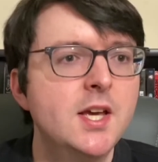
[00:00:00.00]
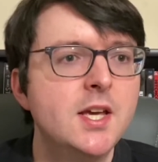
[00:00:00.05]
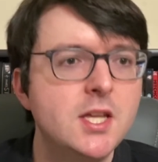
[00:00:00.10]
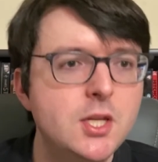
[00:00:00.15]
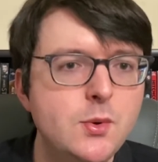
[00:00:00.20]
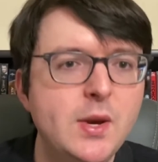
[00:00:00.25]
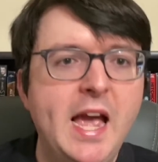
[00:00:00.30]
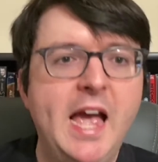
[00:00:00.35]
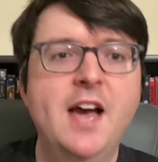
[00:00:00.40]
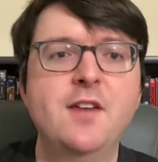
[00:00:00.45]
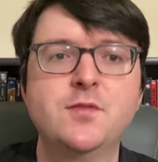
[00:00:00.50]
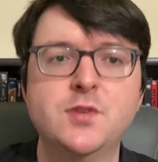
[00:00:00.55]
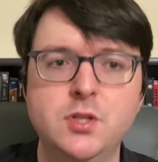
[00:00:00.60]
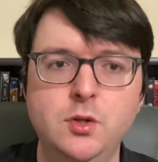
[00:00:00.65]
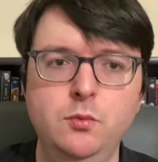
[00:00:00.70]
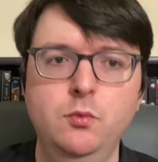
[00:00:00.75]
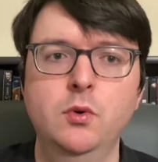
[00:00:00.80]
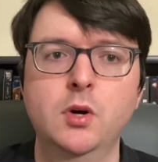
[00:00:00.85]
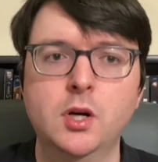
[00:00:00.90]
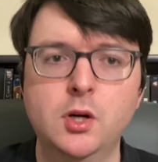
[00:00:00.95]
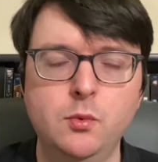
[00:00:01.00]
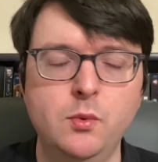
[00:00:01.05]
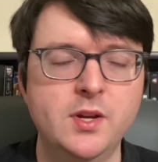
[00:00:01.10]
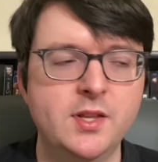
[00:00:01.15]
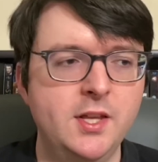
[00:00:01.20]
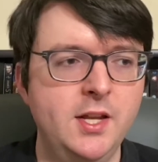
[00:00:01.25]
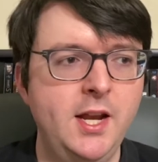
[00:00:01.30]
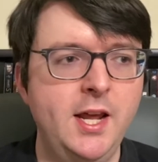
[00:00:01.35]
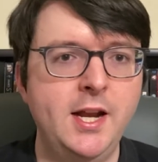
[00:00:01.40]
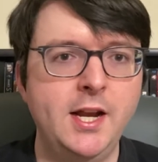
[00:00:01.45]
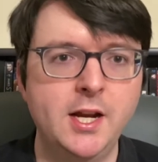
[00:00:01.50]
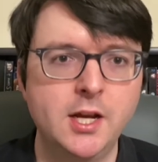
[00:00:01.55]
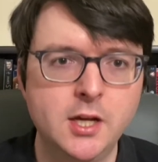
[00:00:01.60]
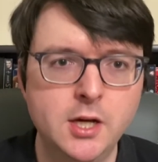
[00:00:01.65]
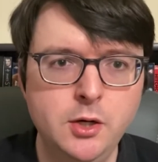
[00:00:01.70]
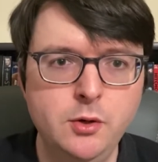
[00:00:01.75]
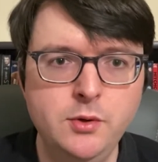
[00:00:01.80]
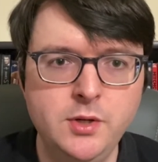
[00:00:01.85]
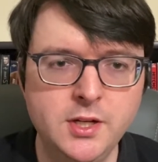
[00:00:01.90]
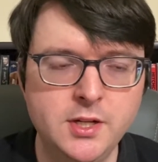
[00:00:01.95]
you have to work with it and
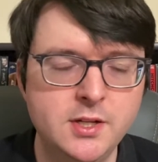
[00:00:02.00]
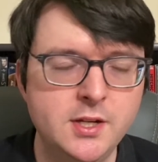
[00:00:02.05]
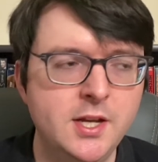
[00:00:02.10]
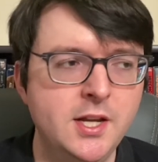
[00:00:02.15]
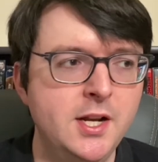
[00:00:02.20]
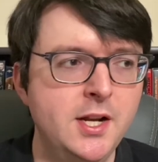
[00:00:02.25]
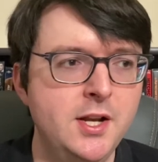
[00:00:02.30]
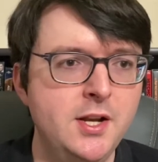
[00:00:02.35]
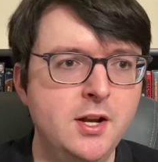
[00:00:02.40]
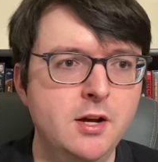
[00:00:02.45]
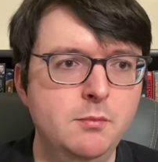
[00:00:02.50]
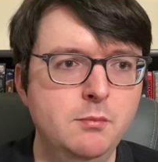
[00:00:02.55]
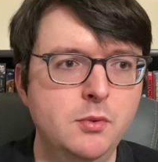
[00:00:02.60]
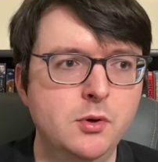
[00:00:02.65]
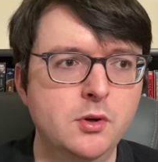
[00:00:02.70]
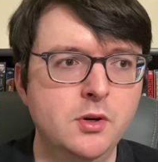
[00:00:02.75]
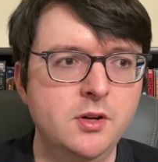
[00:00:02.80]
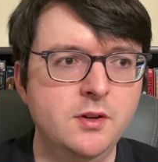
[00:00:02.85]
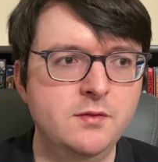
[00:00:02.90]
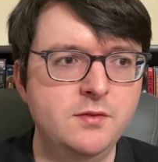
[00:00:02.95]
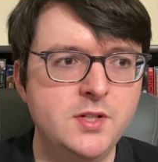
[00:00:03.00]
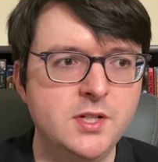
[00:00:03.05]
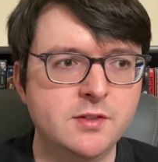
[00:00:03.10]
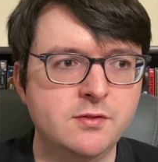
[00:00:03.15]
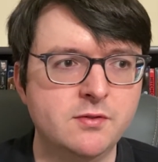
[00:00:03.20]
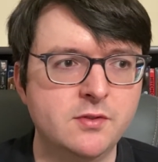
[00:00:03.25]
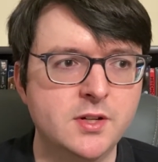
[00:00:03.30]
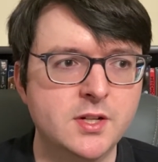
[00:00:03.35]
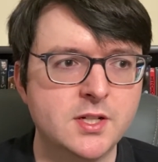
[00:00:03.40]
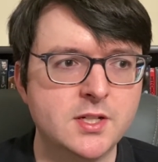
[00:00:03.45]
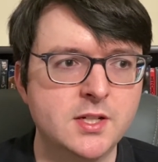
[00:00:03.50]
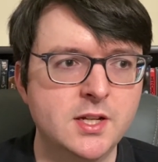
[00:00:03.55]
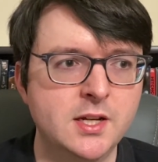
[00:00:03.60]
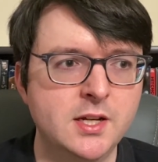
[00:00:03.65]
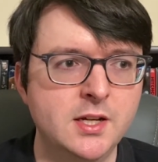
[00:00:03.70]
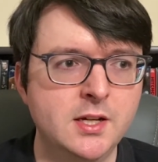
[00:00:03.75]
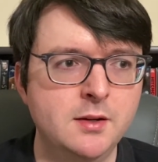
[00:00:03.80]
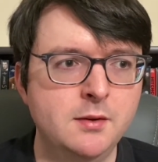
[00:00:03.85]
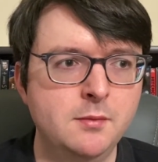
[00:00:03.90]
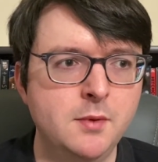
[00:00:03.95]
encode it in a number of different
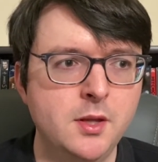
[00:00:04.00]
uh,